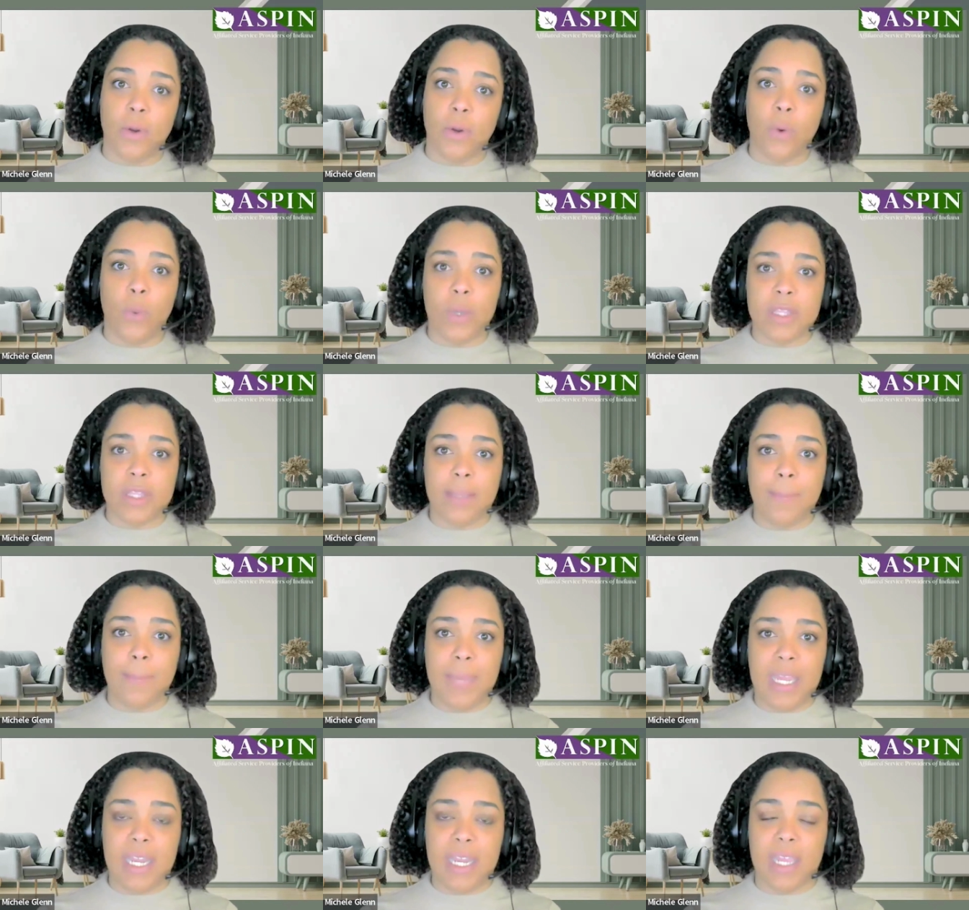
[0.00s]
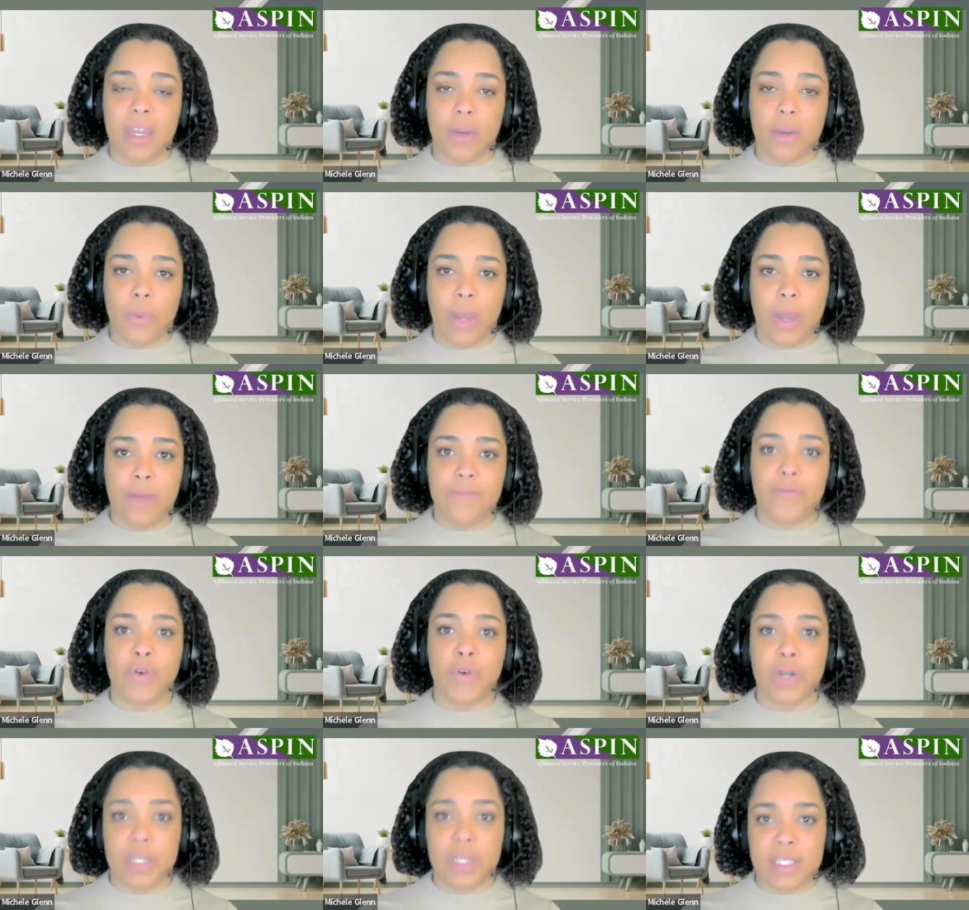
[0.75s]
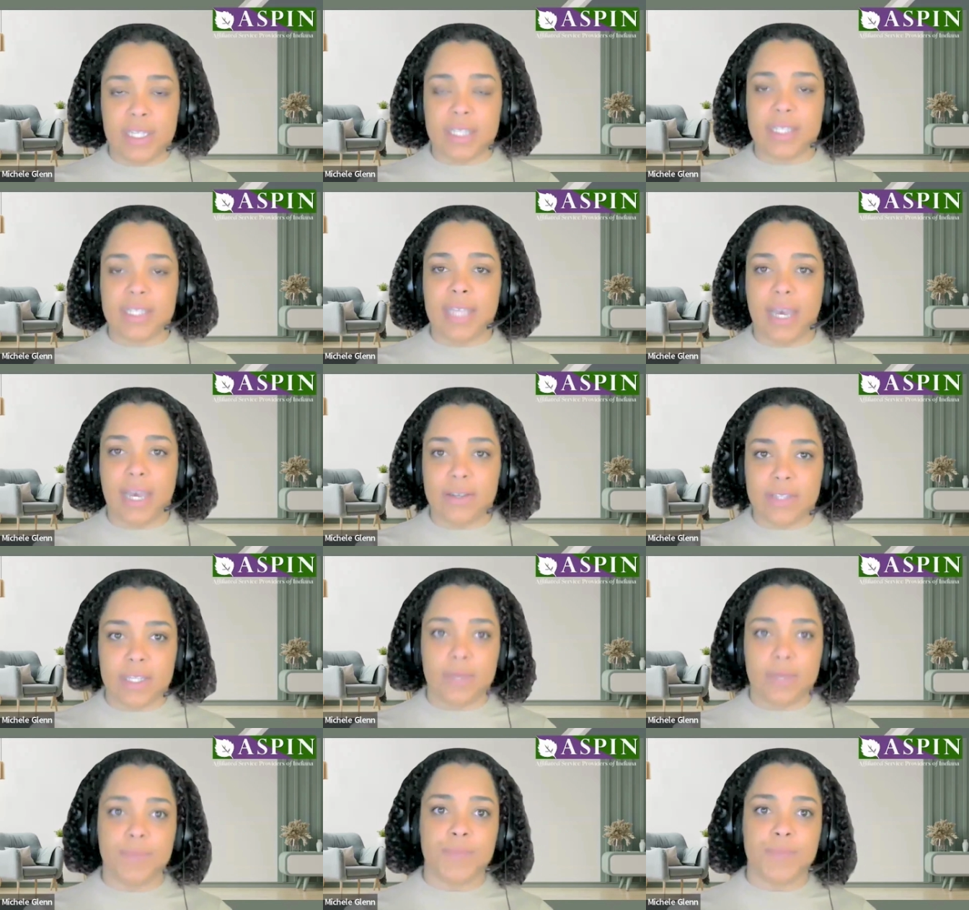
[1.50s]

with the median around 46,000.